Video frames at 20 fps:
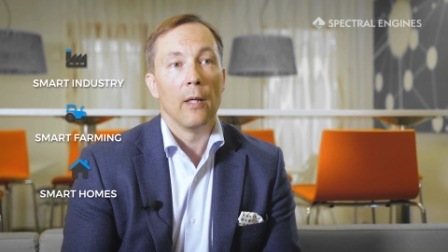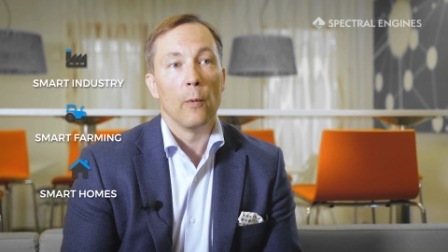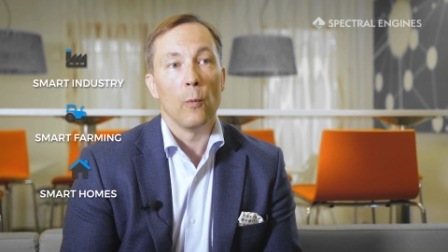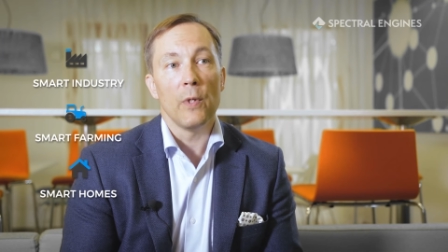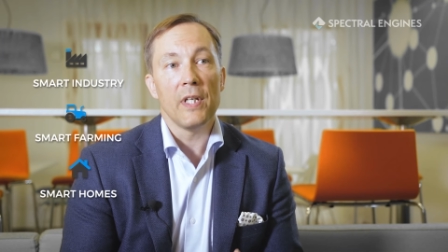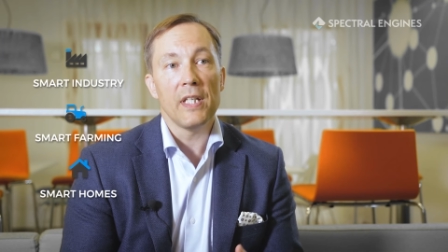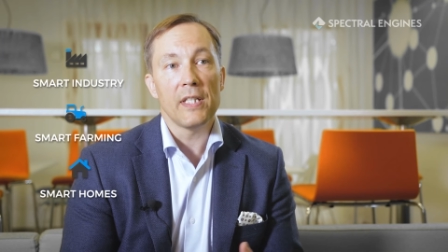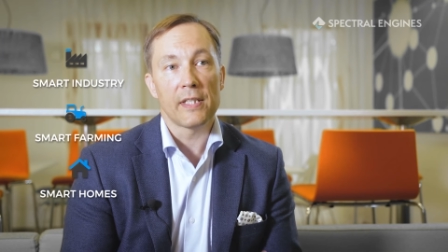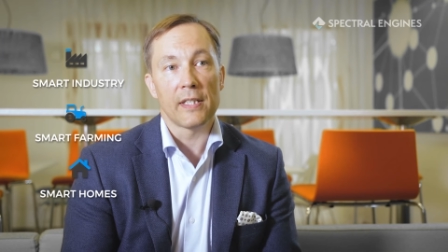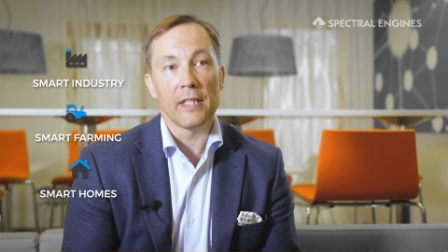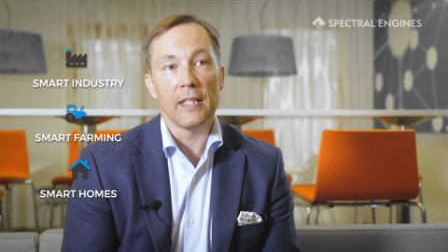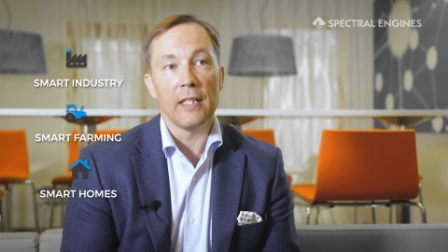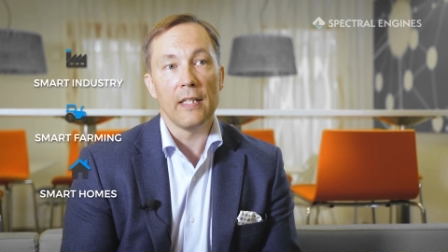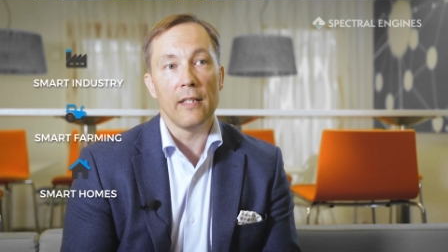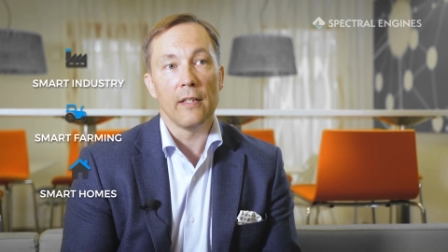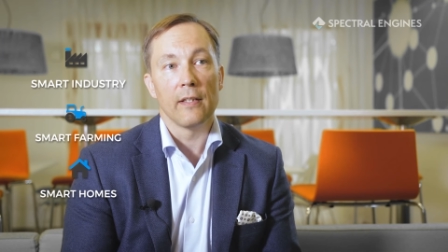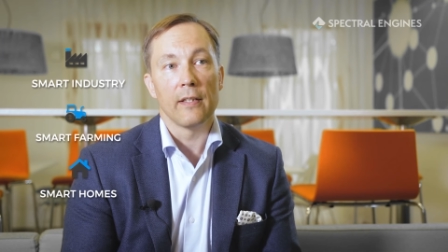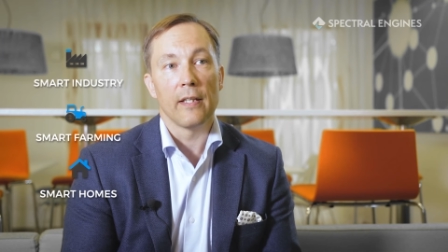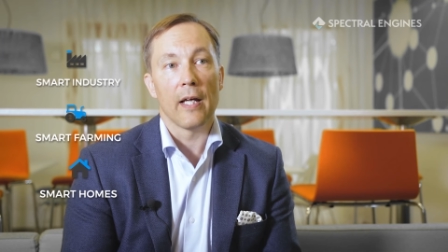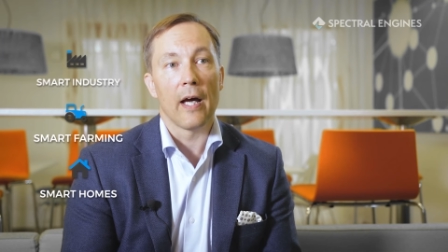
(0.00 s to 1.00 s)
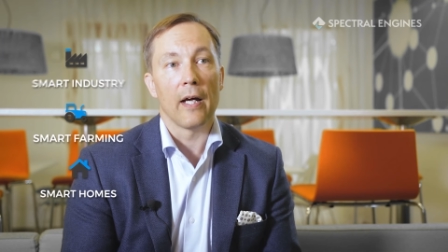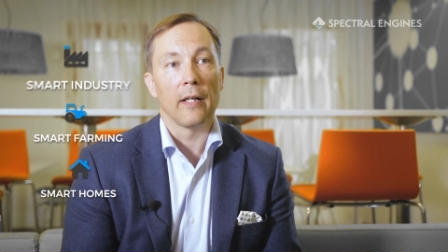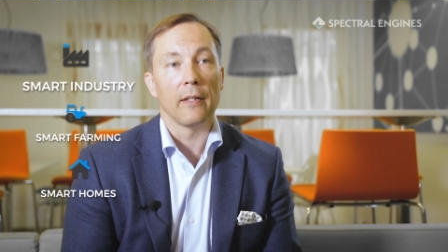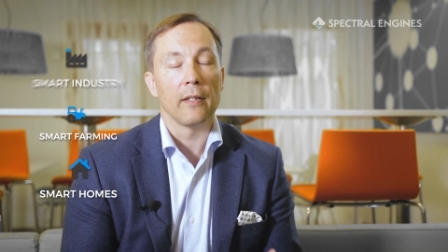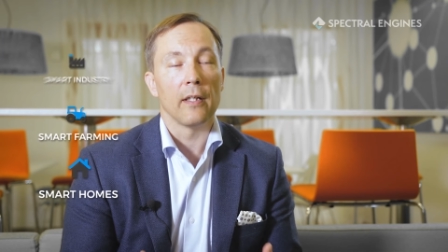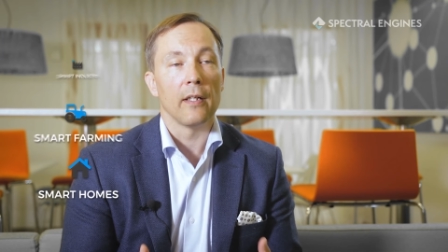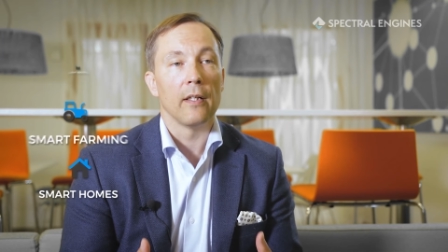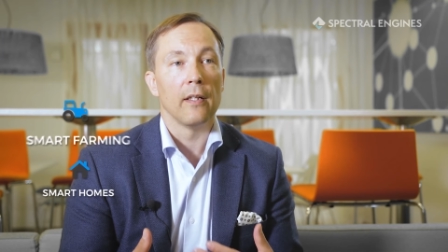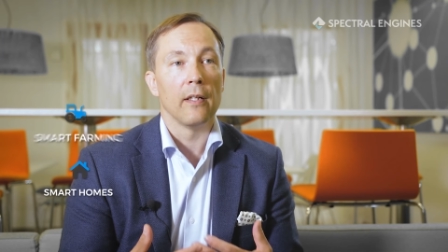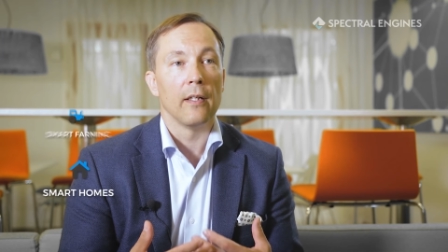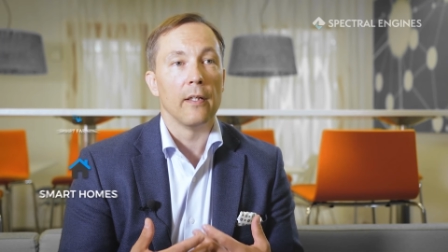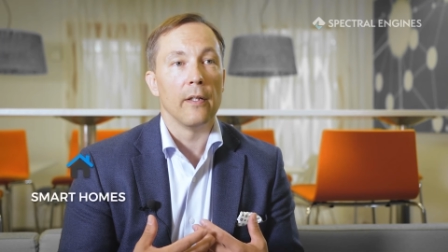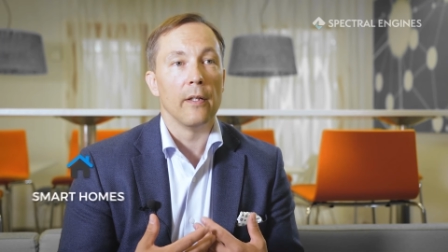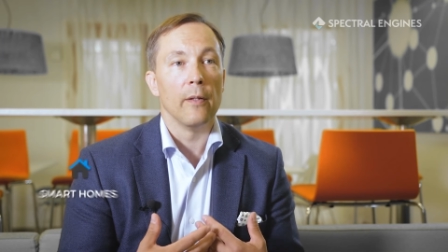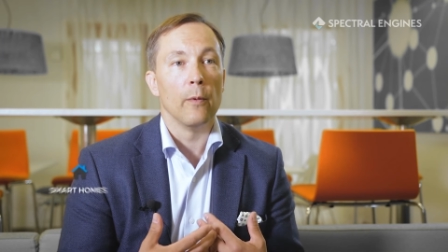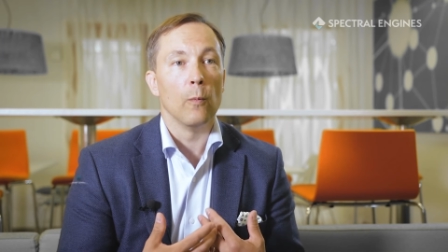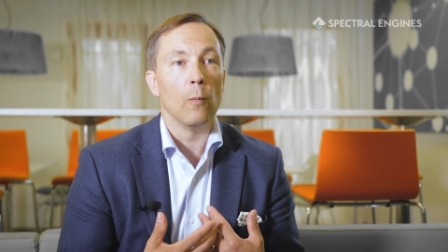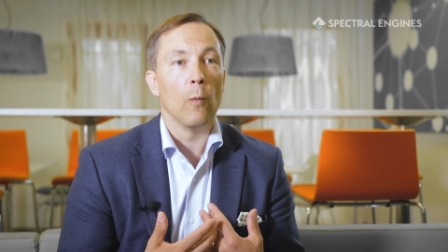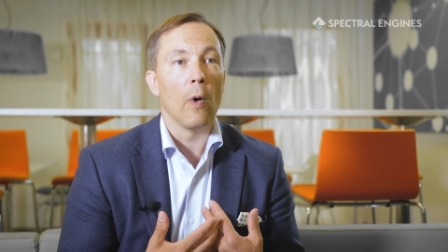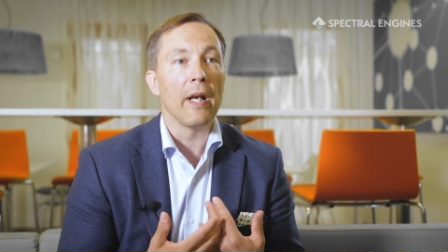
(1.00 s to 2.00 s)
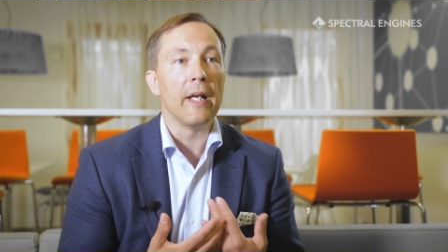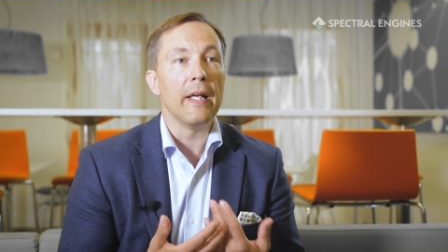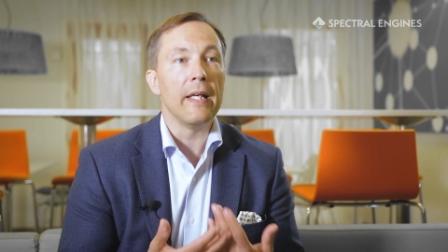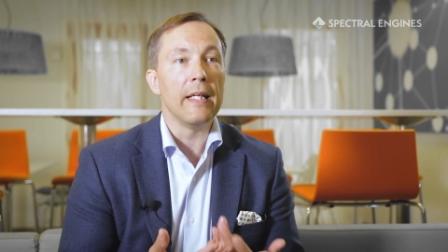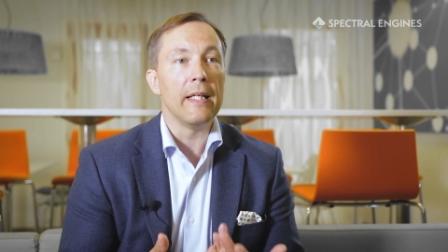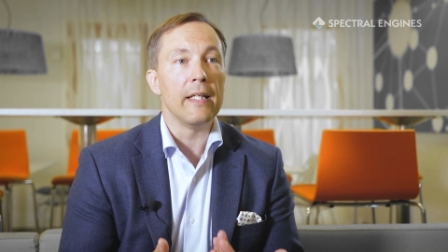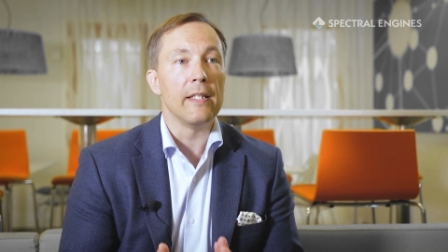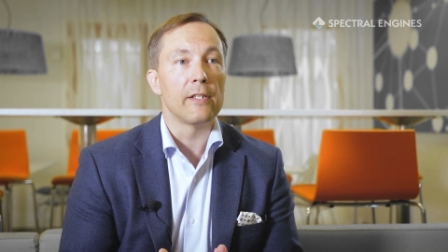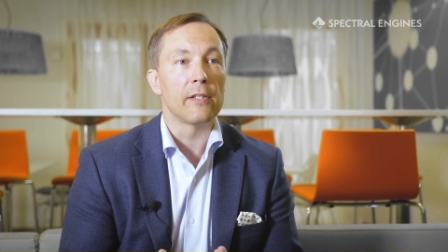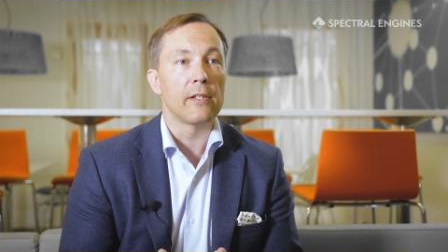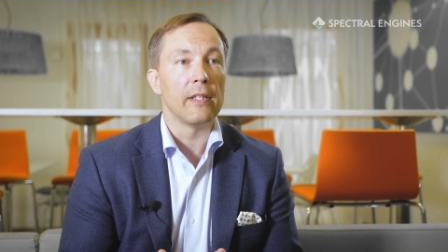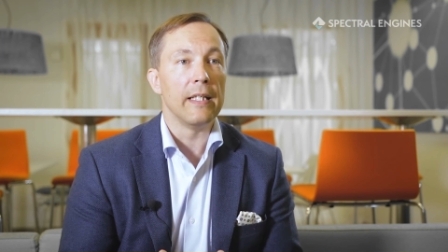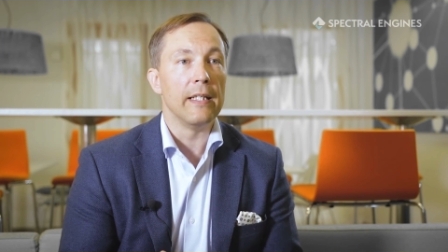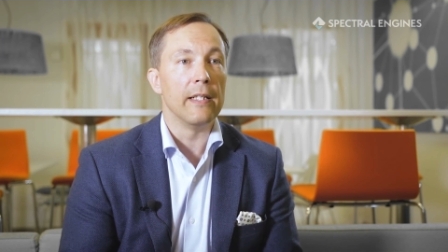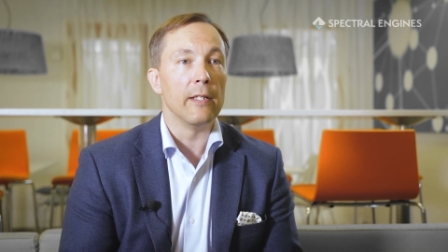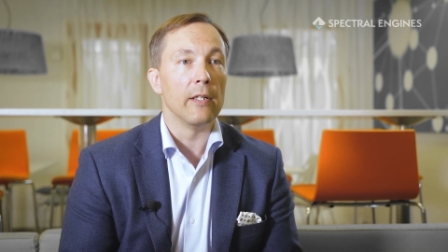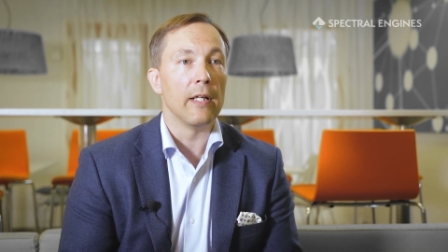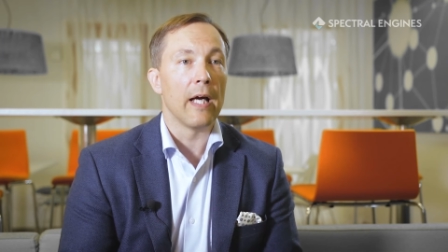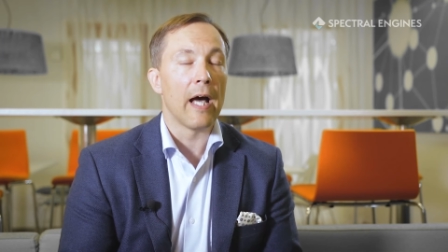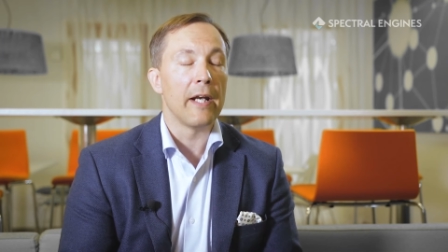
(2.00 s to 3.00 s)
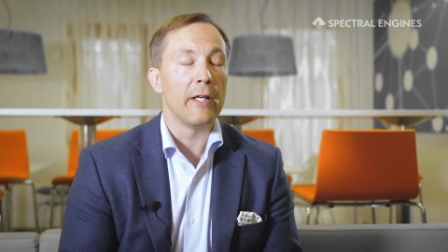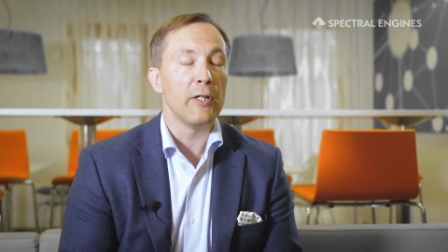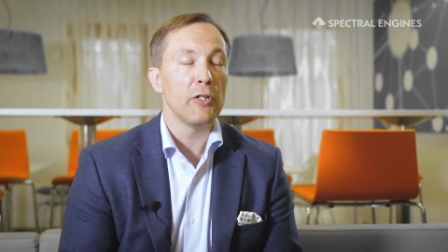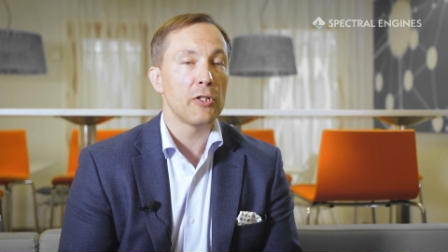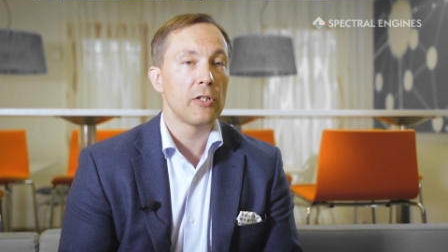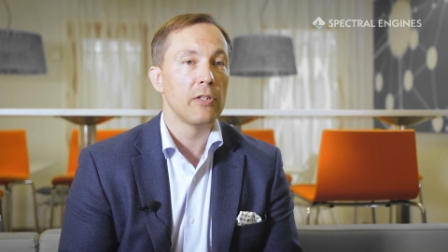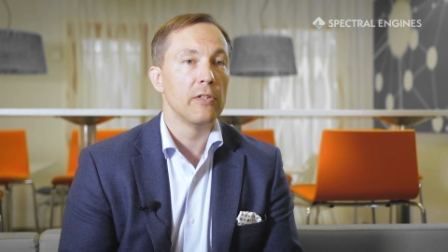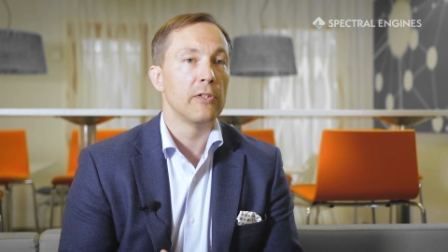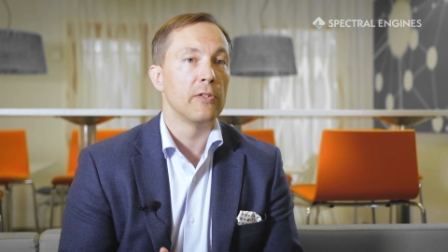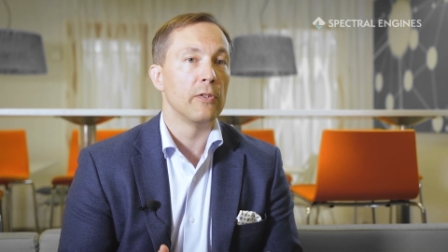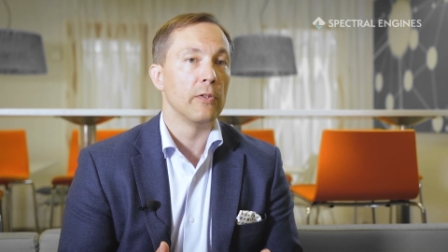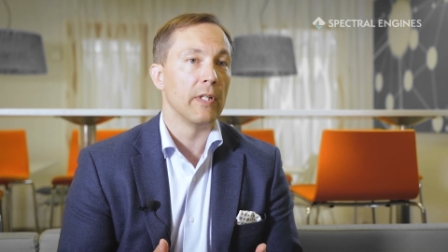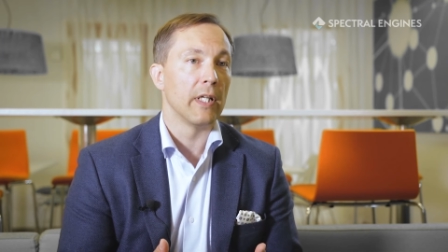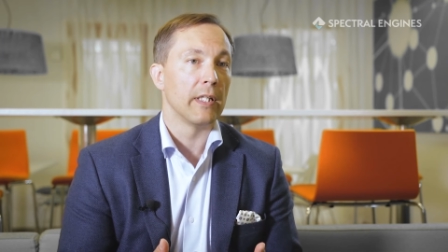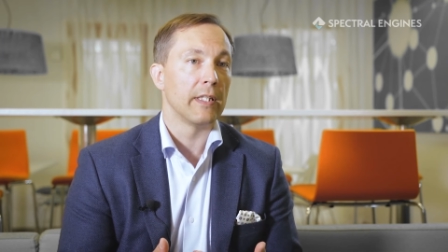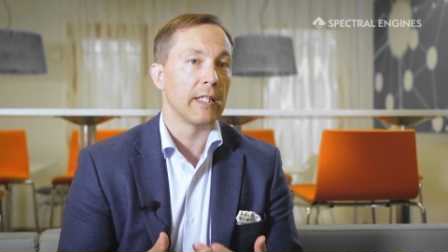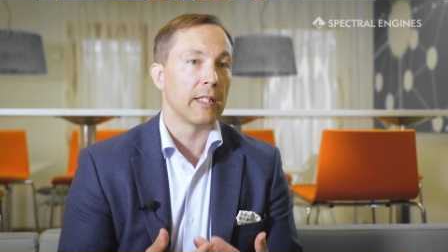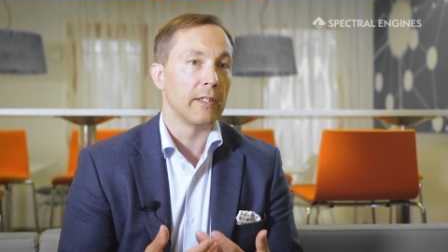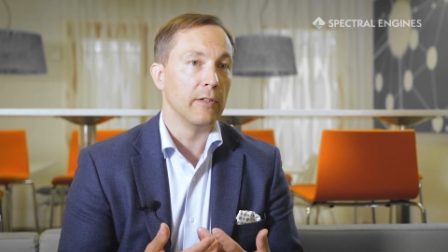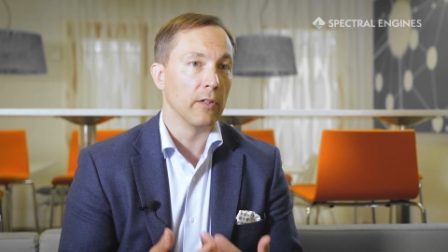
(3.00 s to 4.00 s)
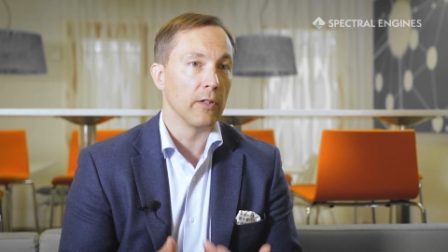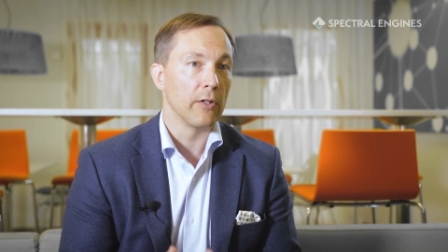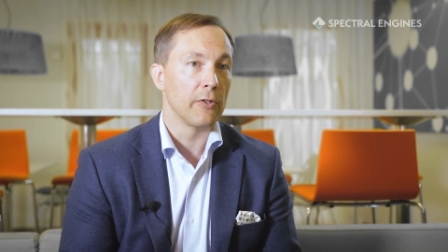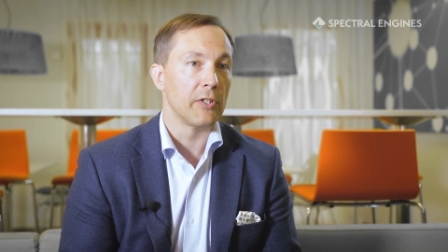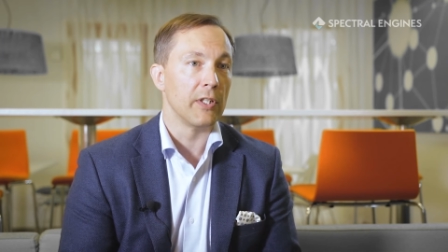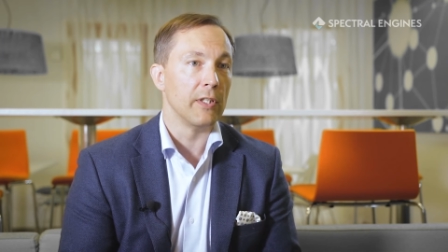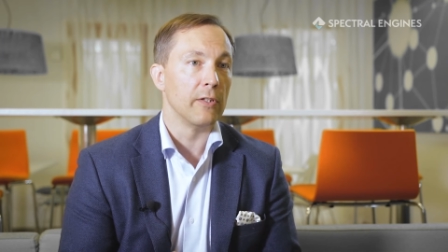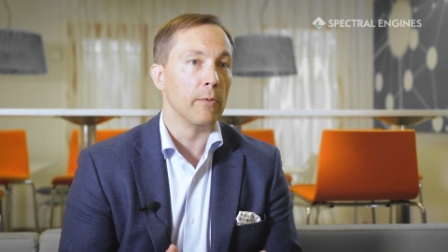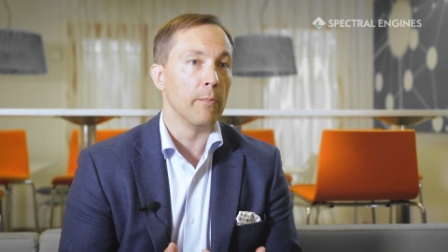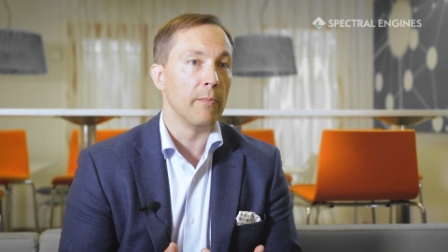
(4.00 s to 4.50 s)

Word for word: we see that one needs, in addition to the technology, the